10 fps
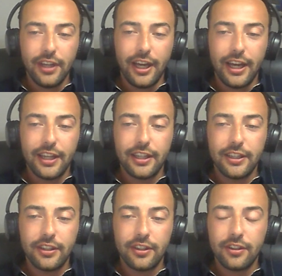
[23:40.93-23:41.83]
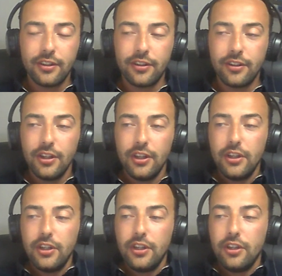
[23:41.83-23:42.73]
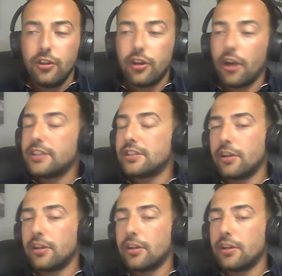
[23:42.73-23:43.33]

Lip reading: And, it's